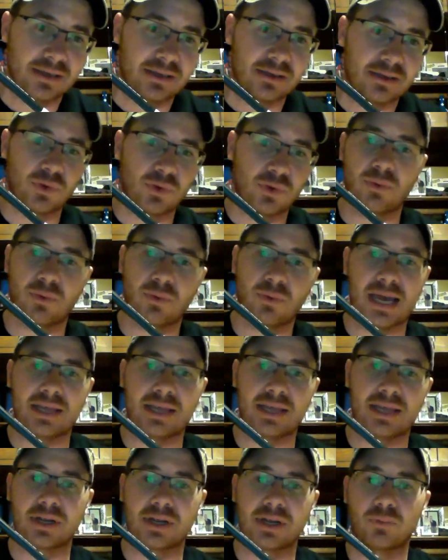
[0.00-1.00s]
with a
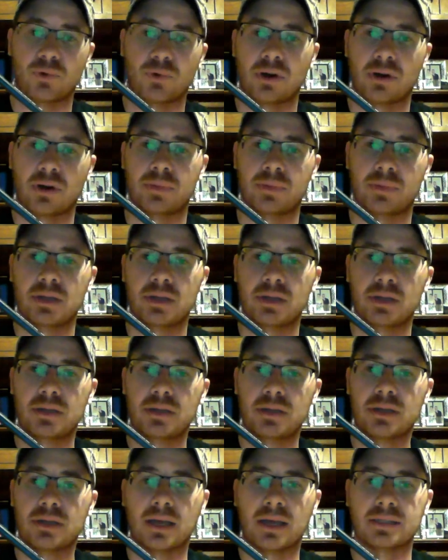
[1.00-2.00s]
wacky rig worm.
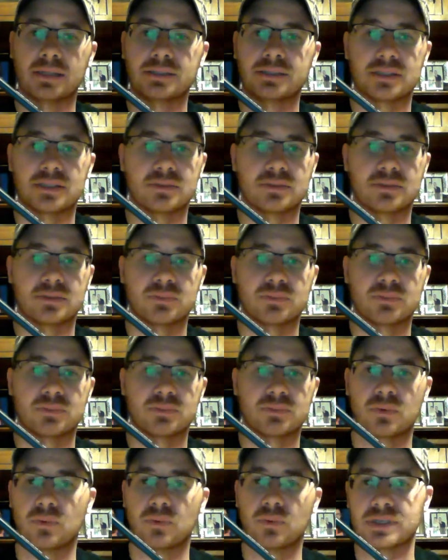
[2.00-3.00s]
It just
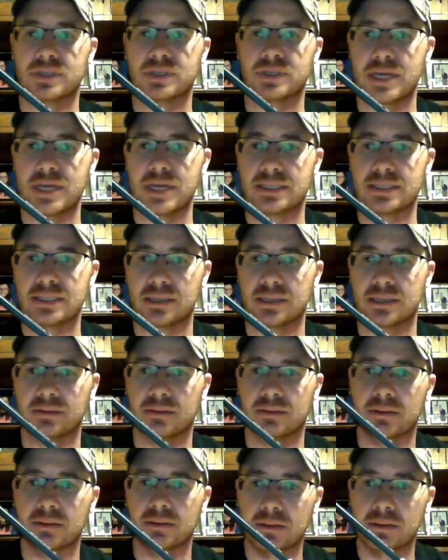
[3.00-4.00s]
works amazing.
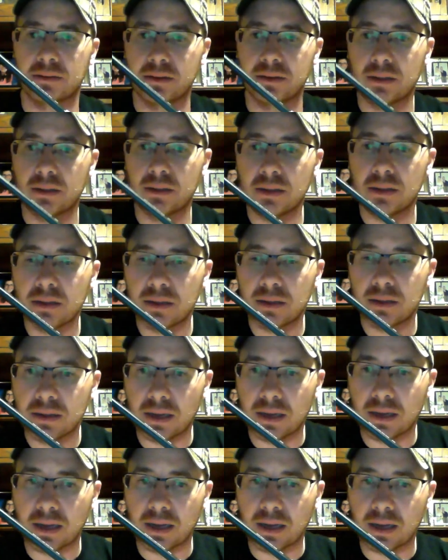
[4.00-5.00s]

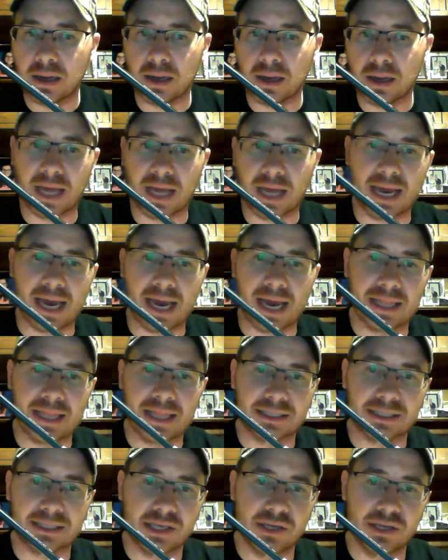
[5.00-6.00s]
And I
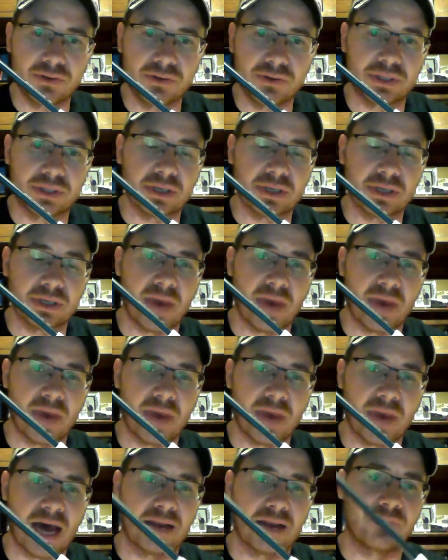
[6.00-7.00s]
like to use
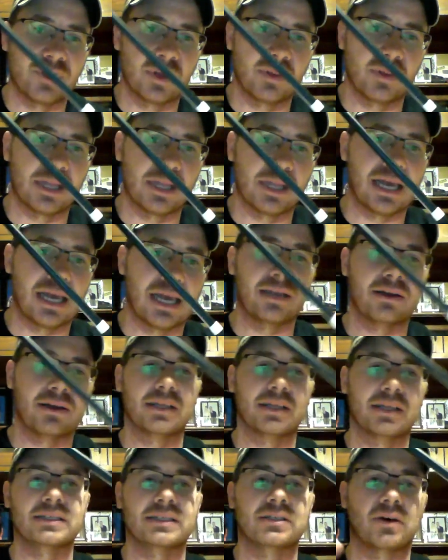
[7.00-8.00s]
monofilament line on
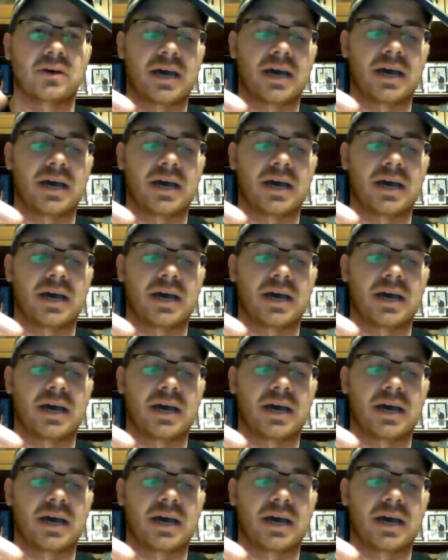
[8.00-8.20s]
this. So